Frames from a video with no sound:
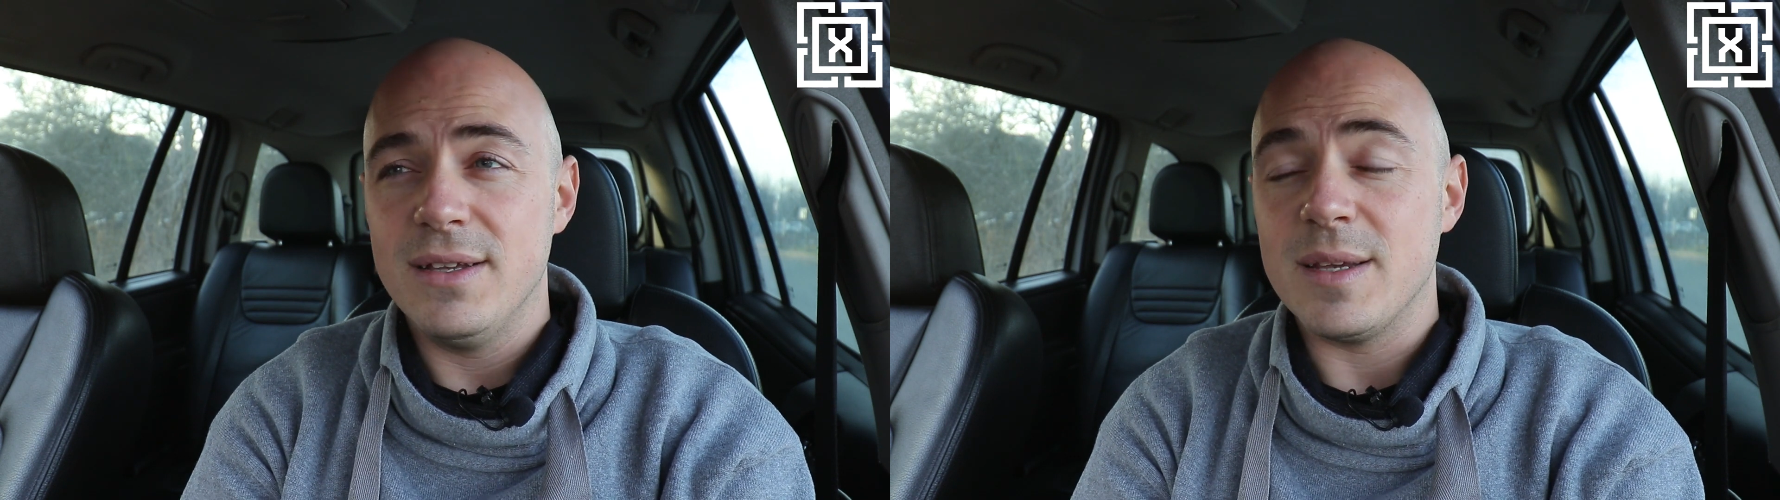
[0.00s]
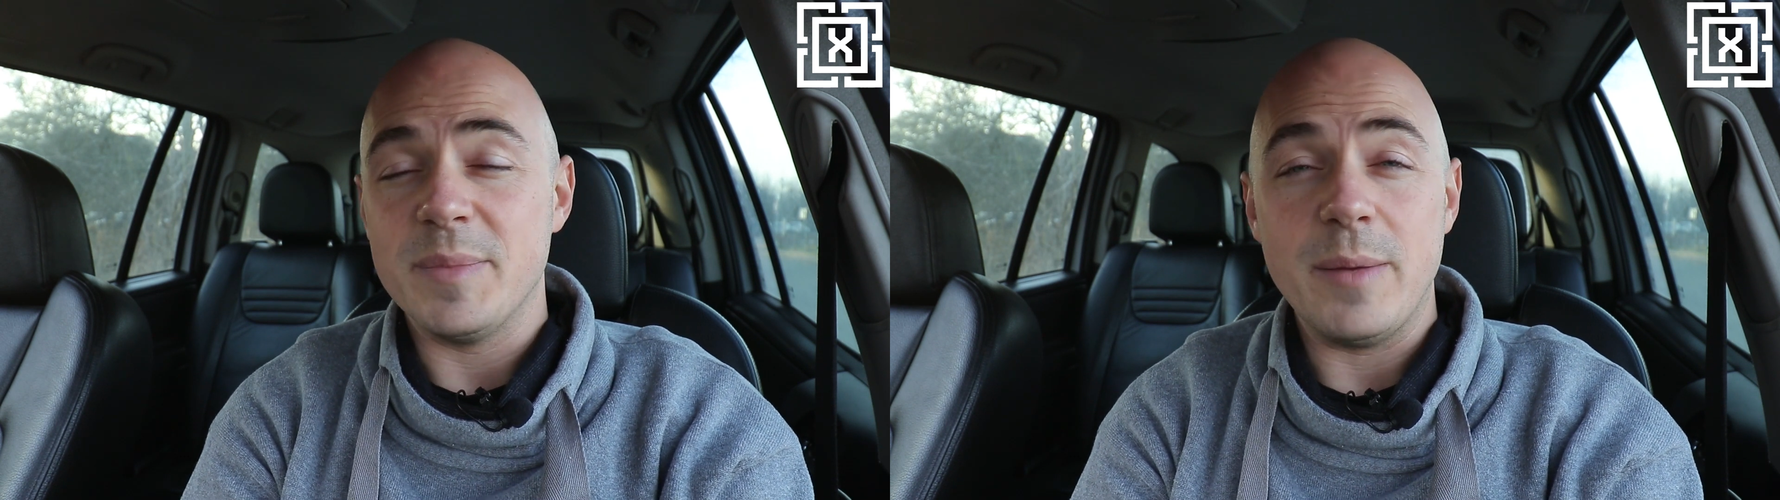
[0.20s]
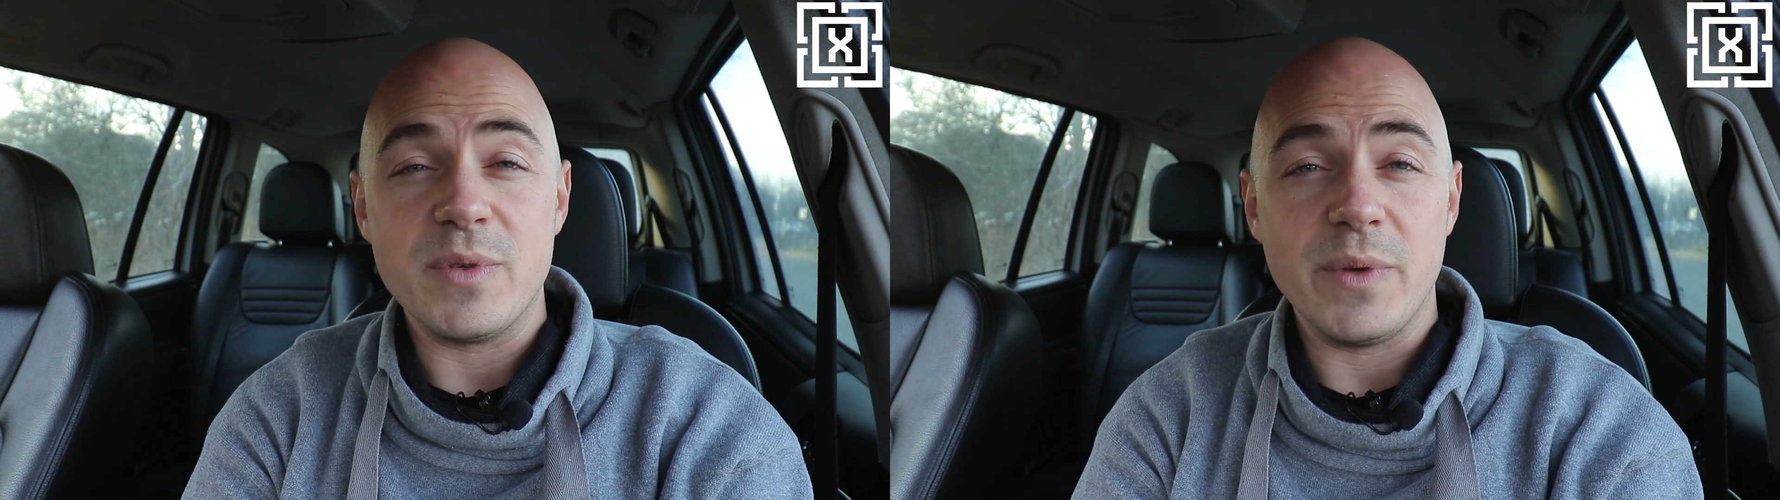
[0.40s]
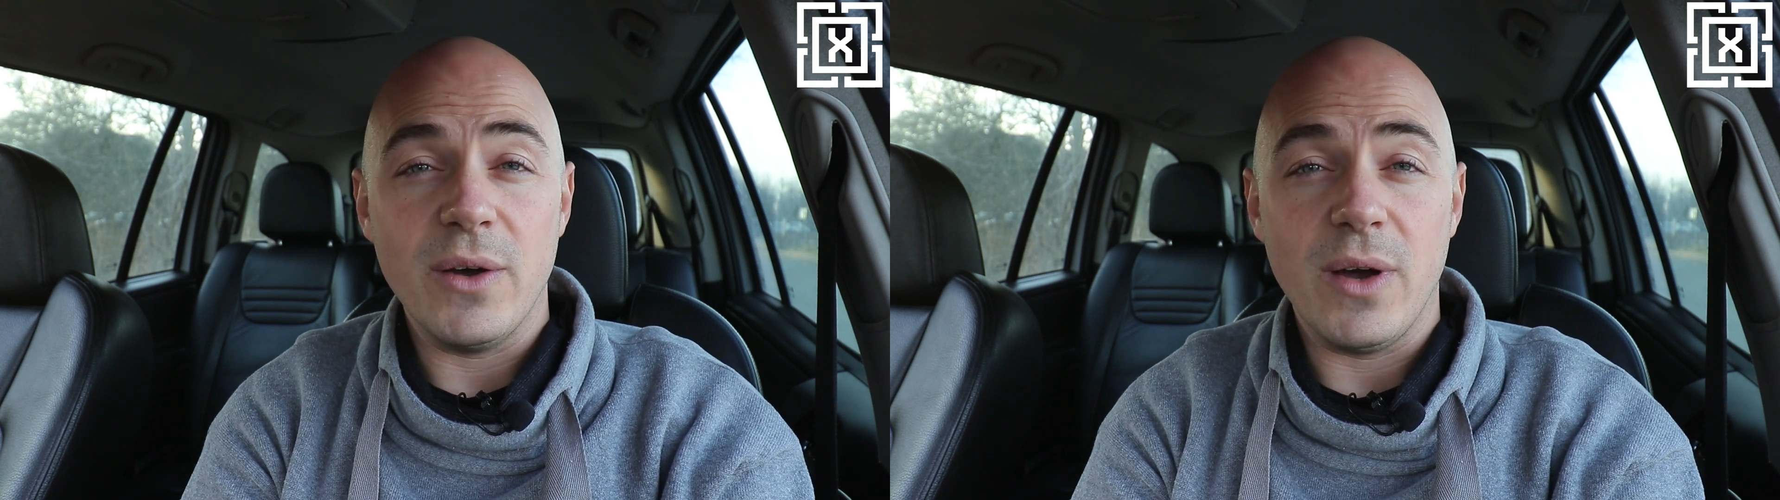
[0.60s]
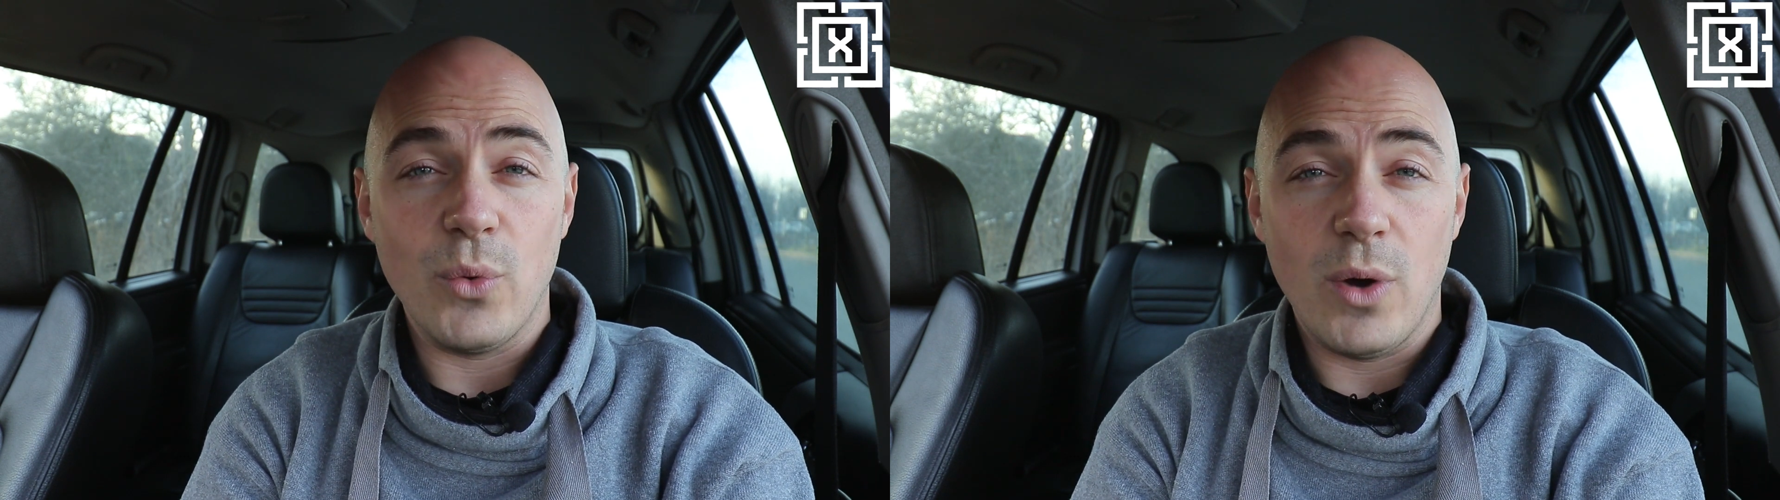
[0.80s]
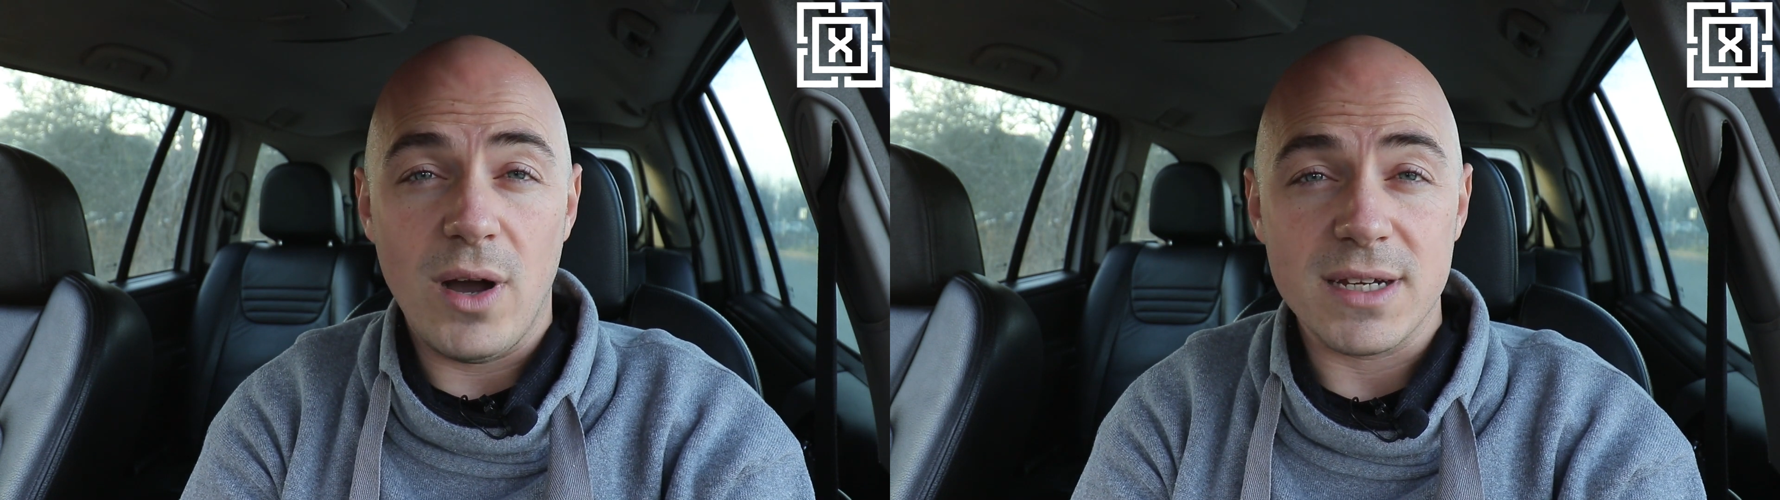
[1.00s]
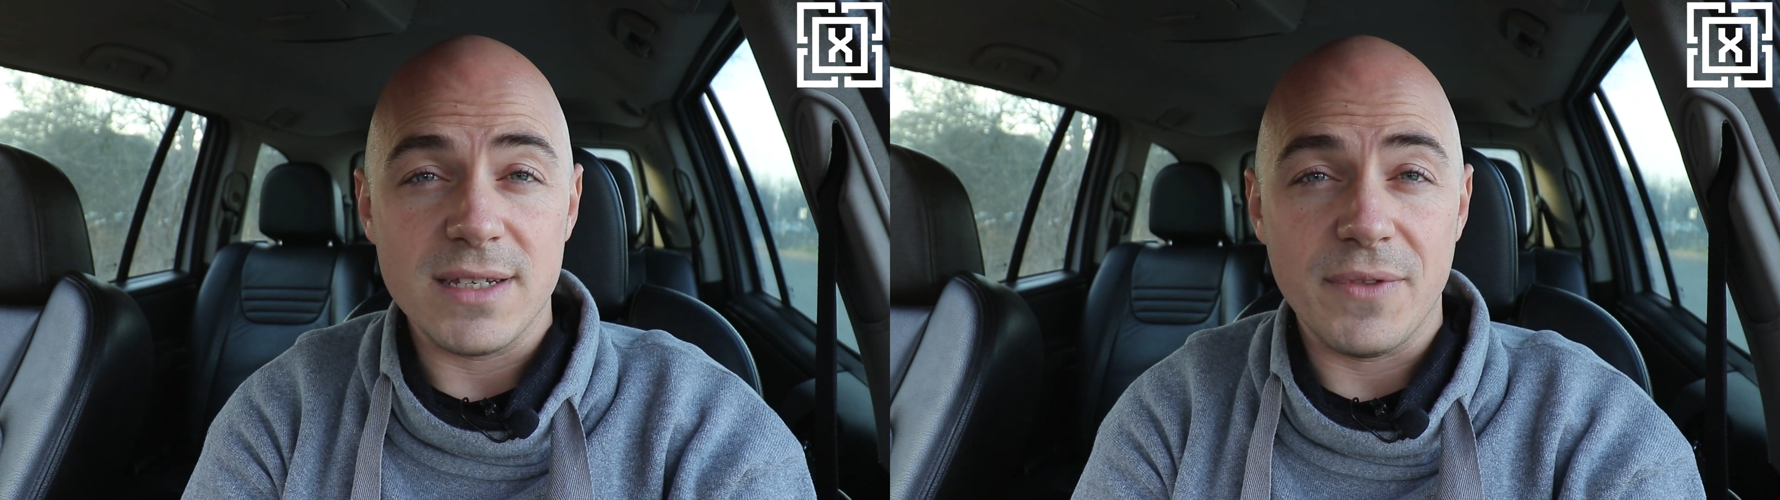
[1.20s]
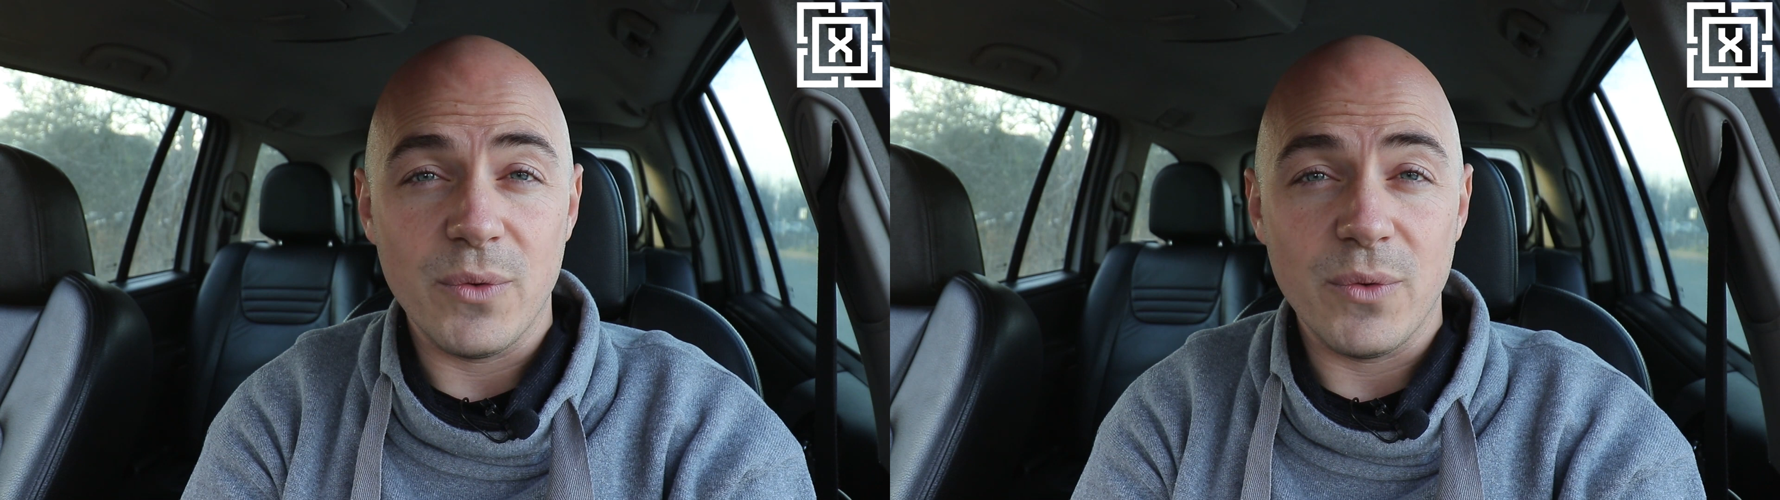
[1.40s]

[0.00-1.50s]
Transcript: Sometimes we go on walks if